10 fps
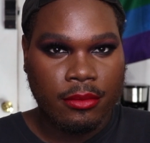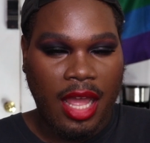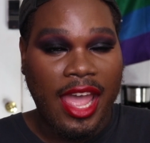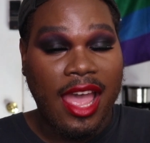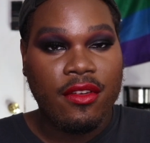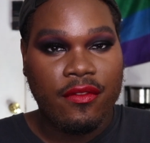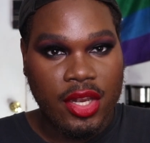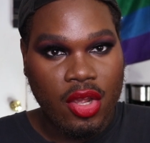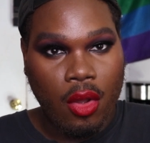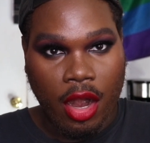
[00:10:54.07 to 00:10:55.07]
have a
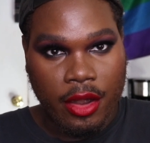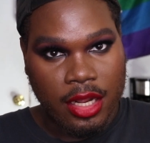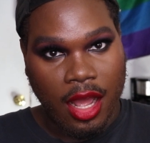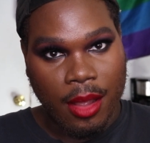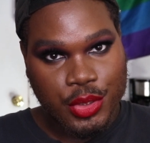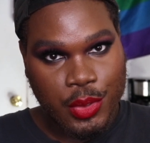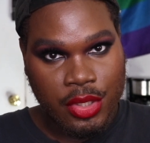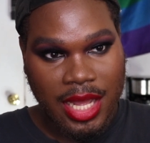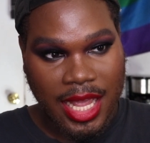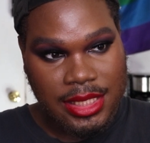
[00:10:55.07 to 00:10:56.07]
video already up showing
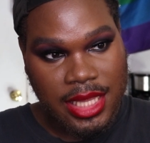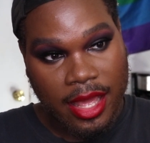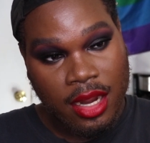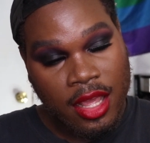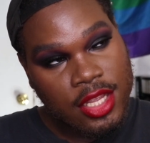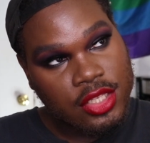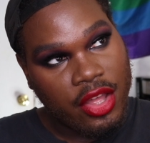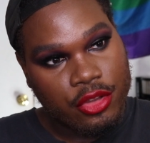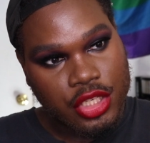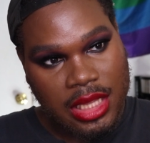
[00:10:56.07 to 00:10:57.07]
you guys that, so
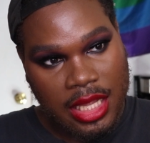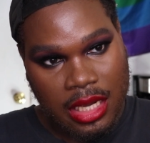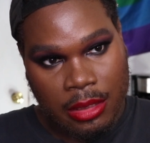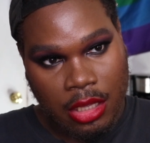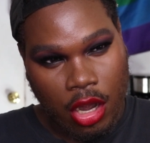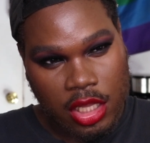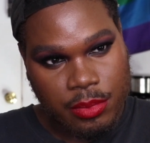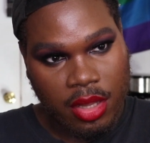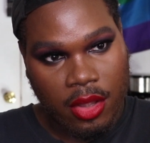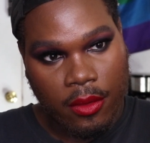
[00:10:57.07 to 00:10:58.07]
I'll just link it in the cards
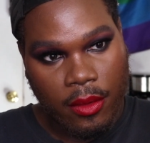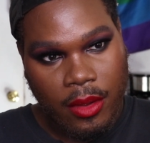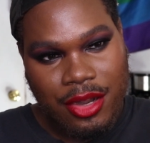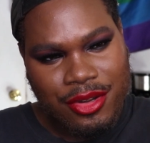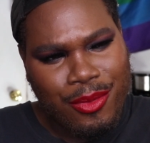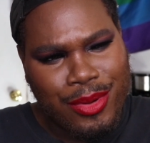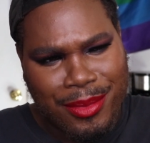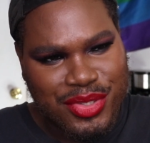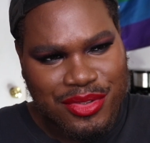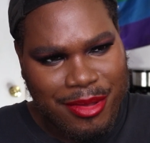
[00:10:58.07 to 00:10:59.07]
below. I don't know what I'm
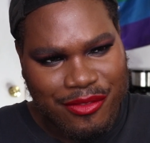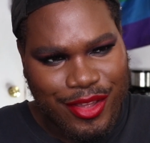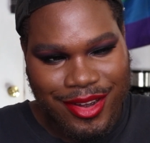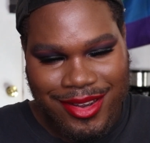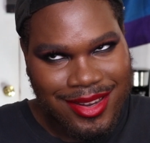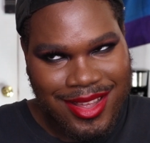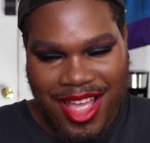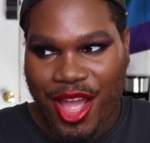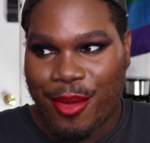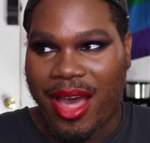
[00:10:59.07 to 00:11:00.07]
doing with my finger,
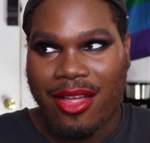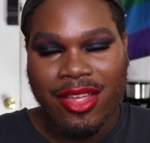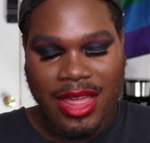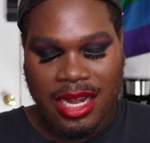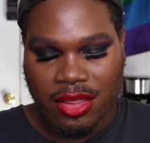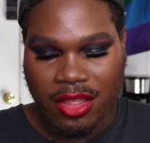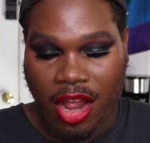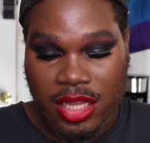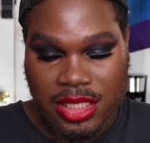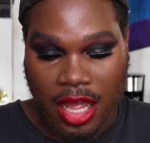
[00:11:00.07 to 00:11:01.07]
but I'll link that in the
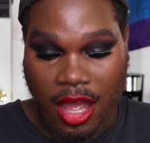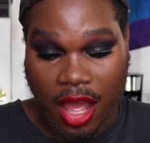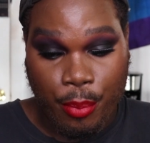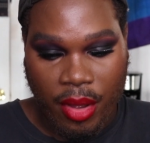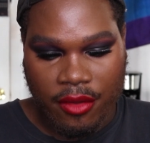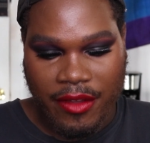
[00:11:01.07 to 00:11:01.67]
cards above